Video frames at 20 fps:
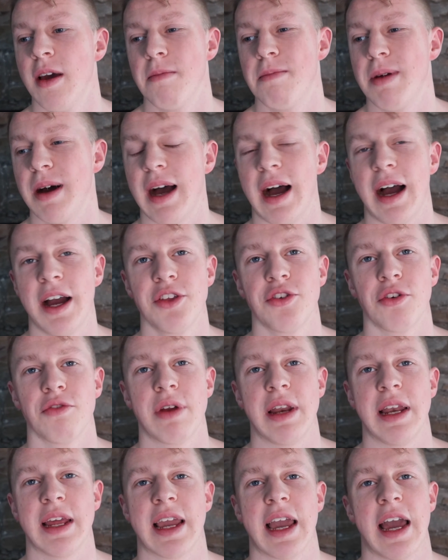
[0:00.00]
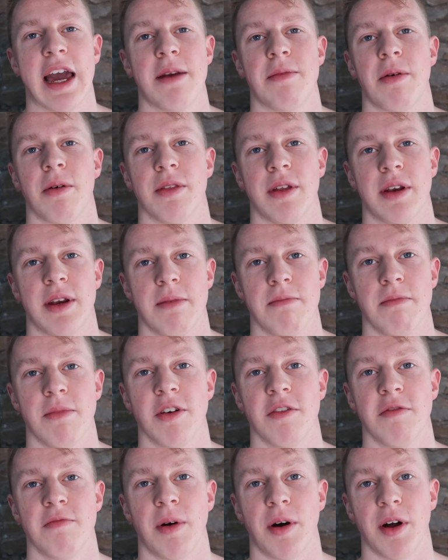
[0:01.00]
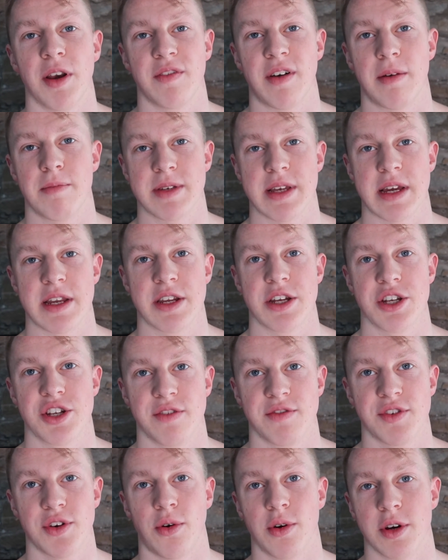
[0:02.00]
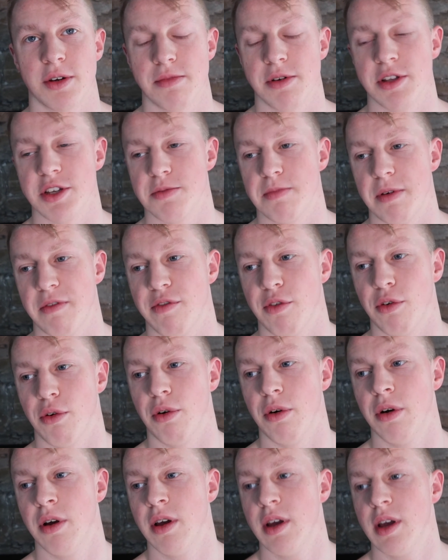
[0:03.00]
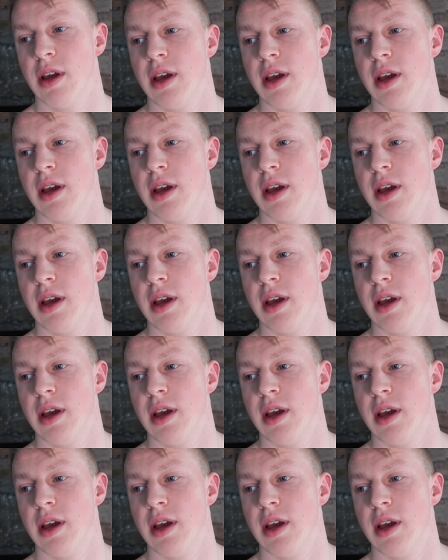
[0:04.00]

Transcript: but I don't really care about the number of body fat percentage. I've talked about this before.